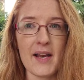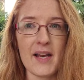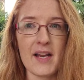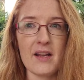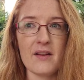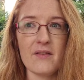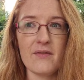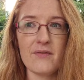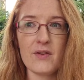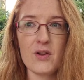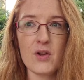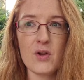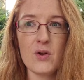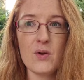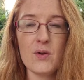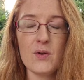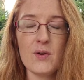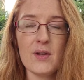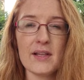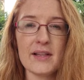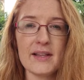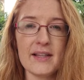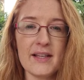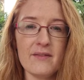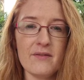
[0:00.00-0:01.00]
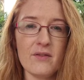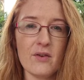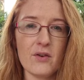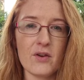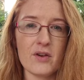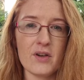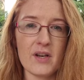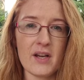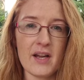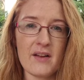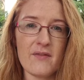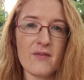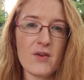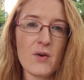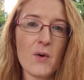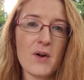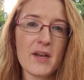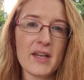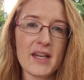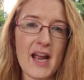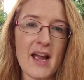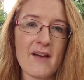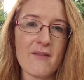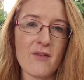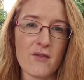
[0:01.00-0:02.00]
if you
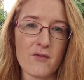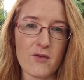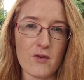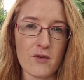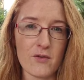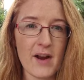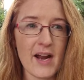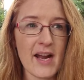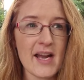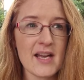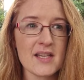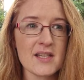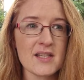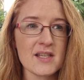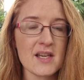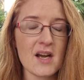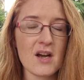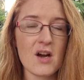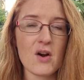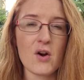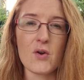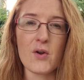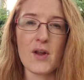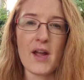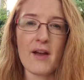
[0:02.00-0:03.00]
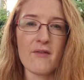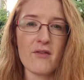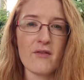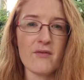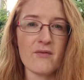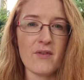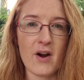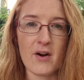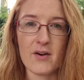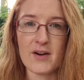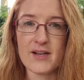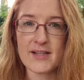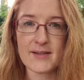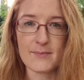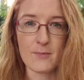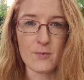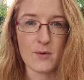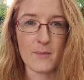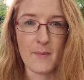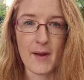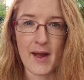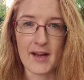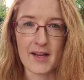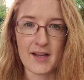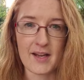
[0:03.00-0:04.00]
only have a veranda or you have a very small
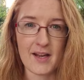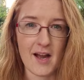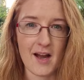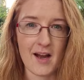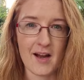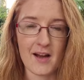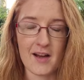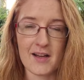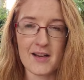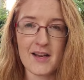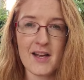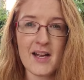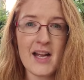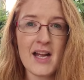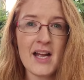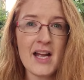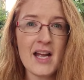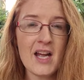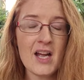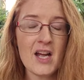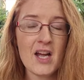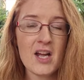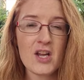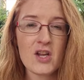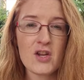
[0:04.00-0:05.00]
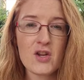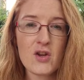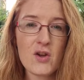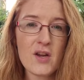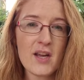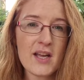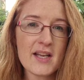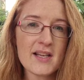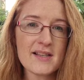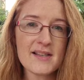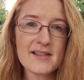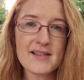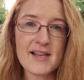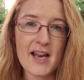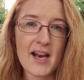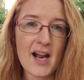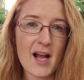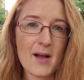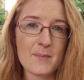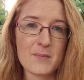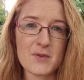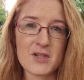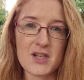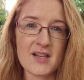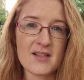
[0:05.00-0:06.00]
backyard, you can set
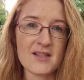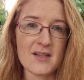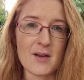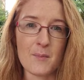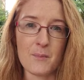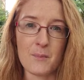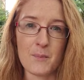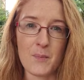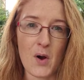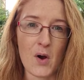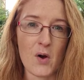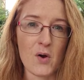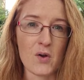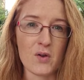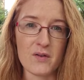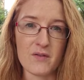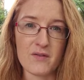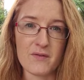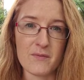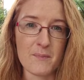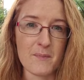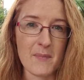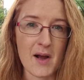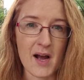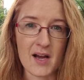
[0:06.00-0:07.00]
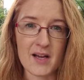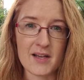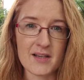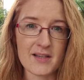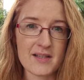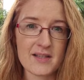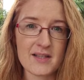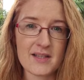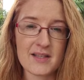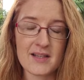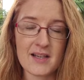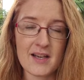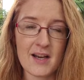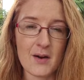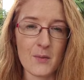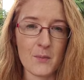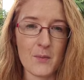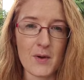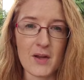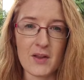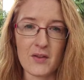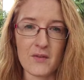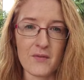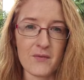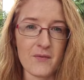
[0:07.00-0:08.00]
up just a bowl of mud
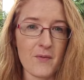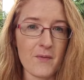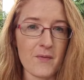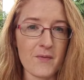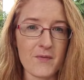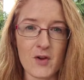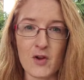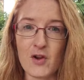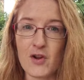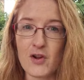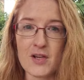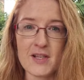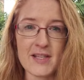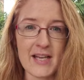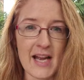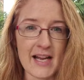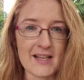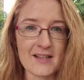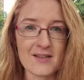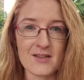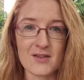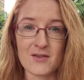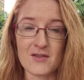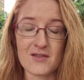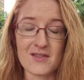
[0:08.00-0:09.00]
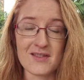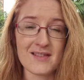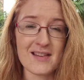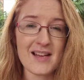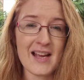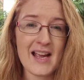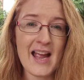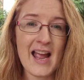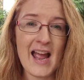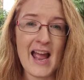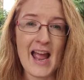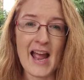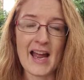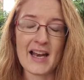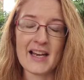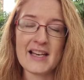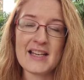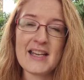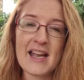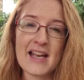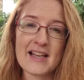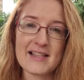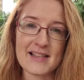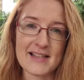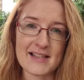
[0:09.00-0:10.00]
with a few utensils. And
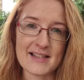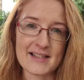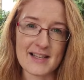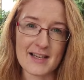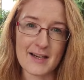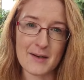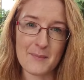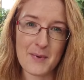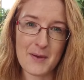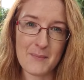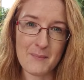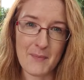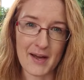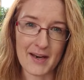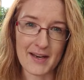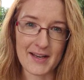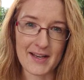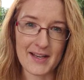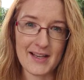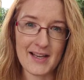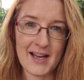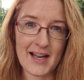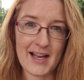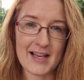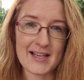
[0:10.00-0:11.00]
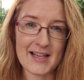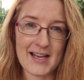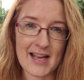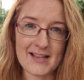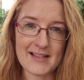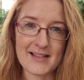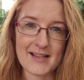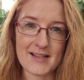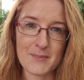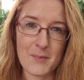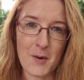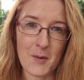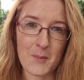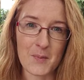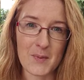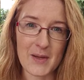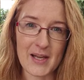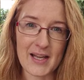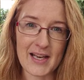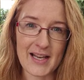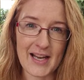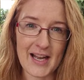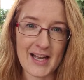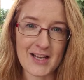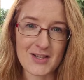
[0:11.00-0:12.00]
yes, it's going to be muddy. Yes, it's probably
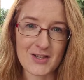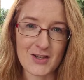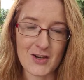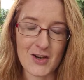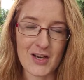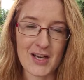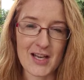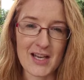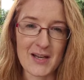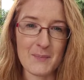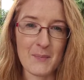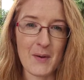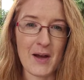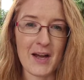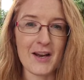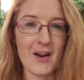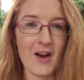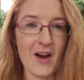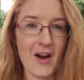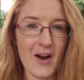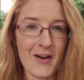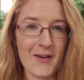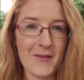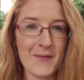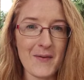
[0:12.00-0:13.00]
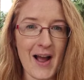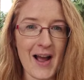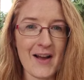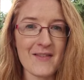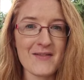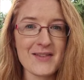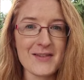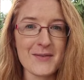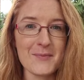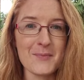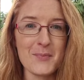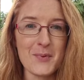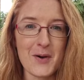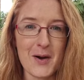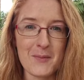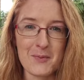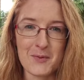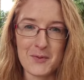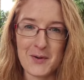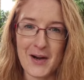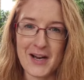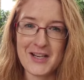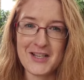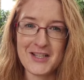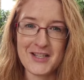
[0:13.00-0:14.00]
going to get dirty, but I have some
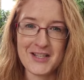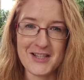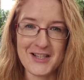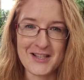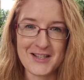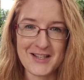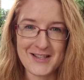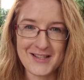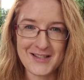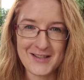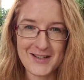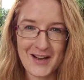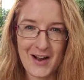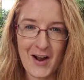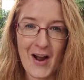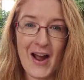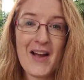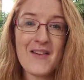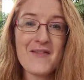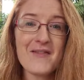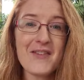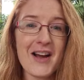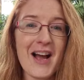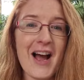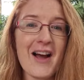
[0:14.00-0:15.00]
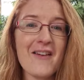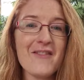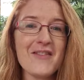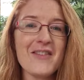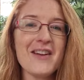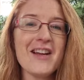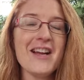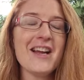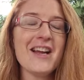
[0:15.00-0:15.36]
preparations. I have